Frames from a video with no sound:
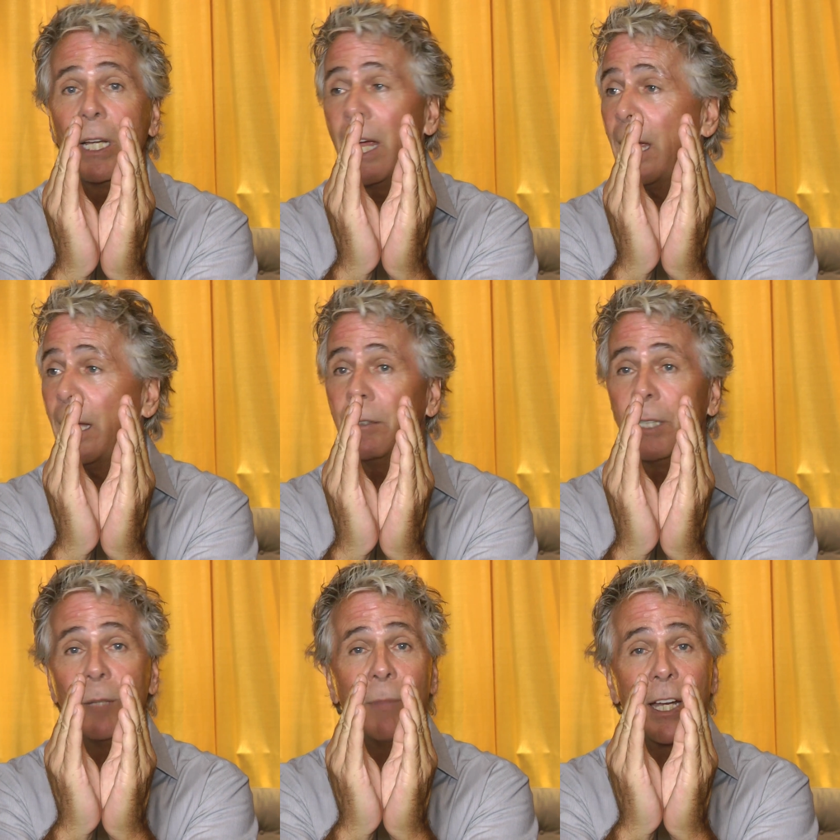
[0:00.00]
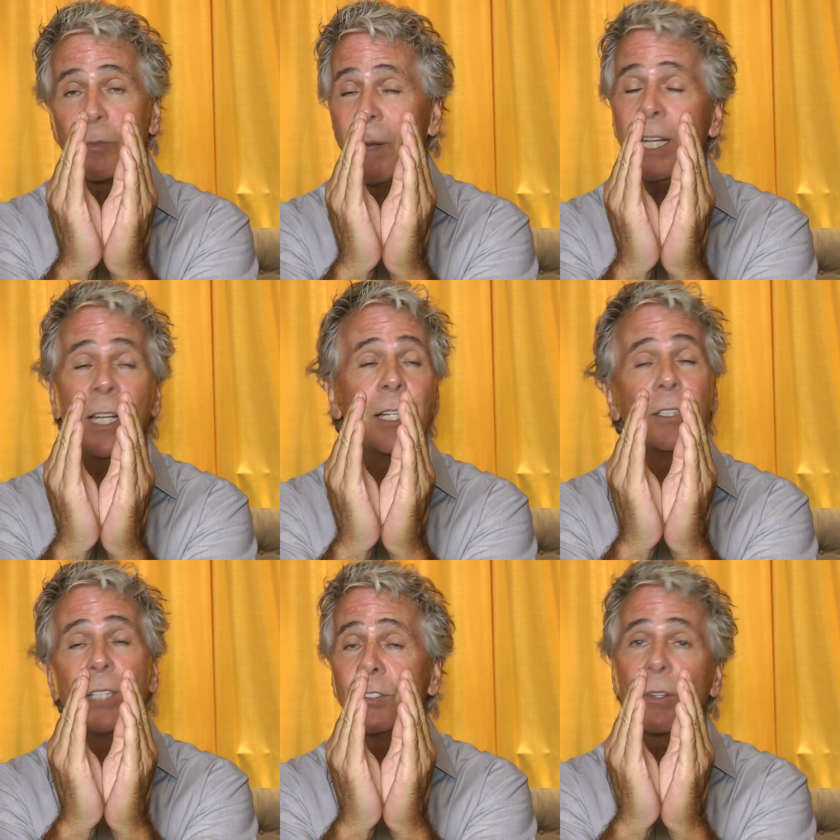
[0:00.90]
And it makes money, and
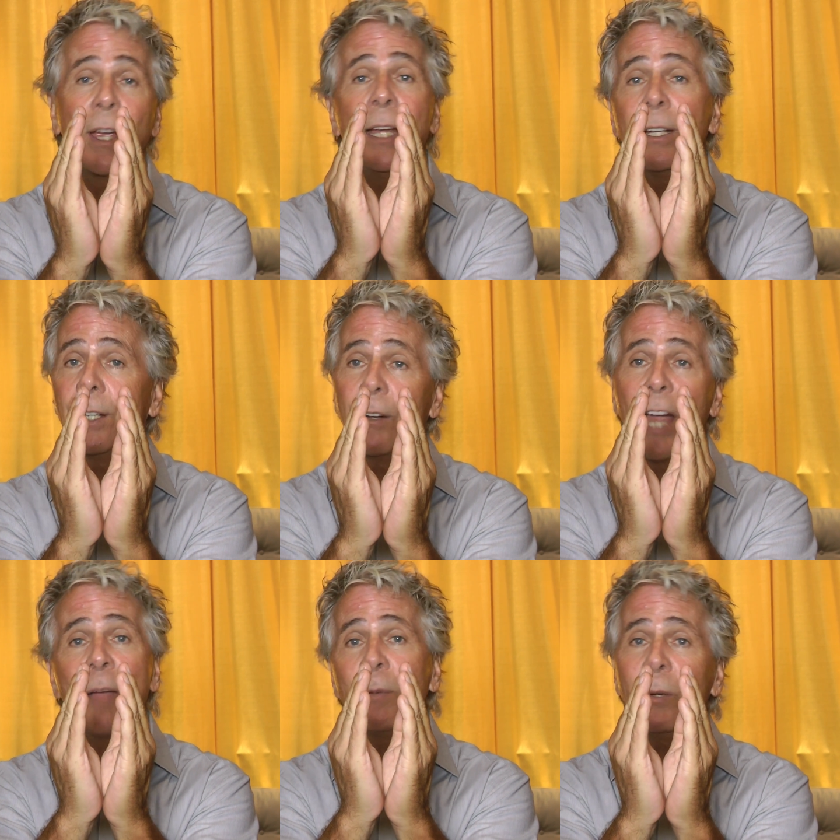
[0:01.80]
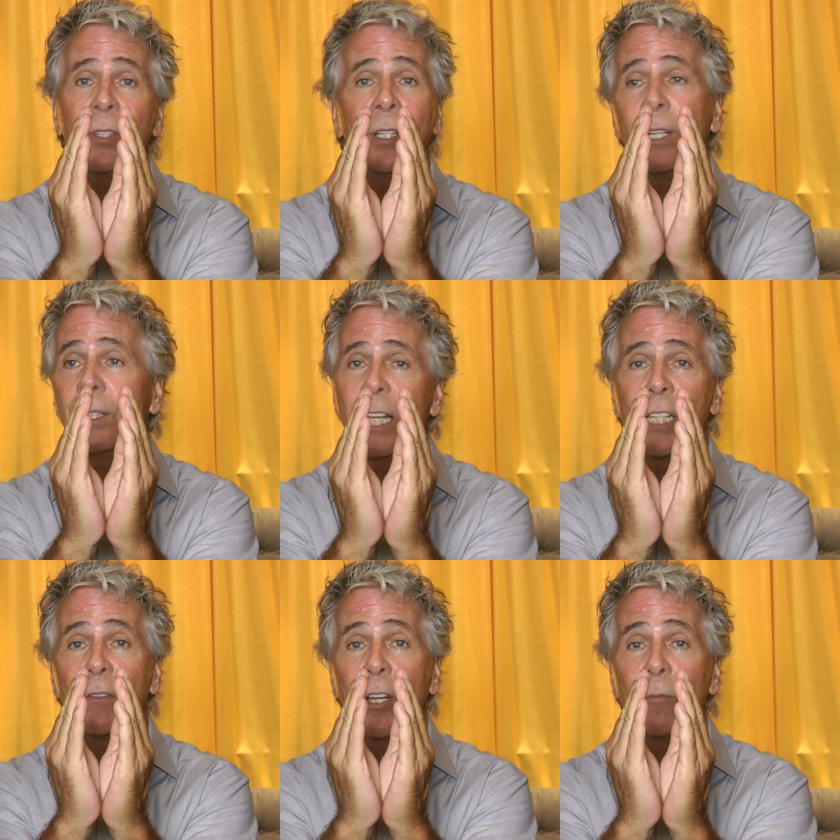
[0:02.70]
it does great, and they're happy with it, and thank
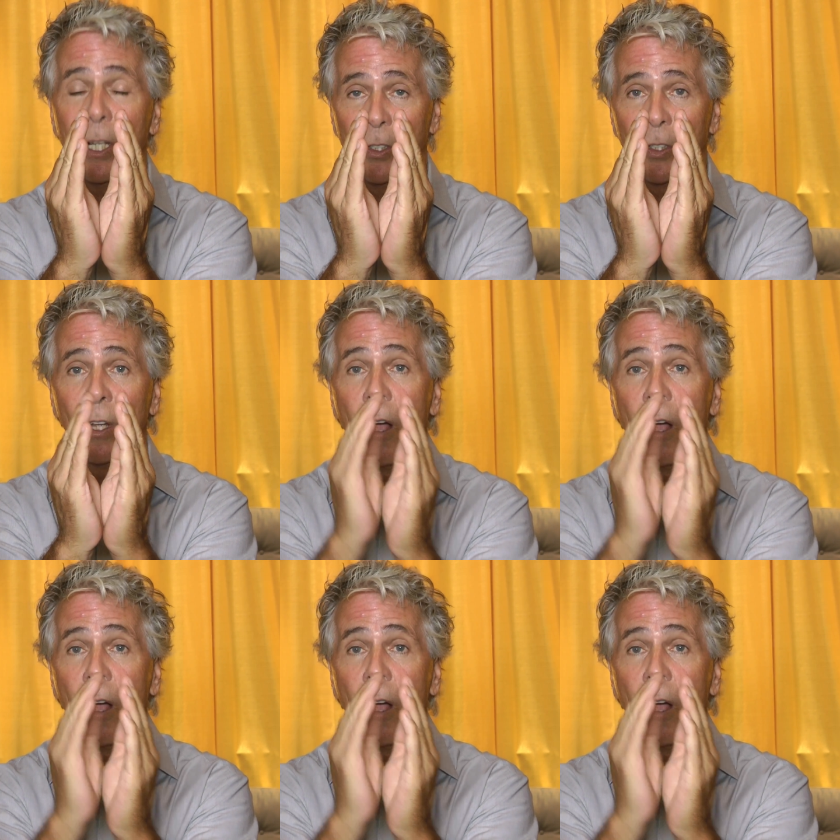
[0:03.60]
you very much.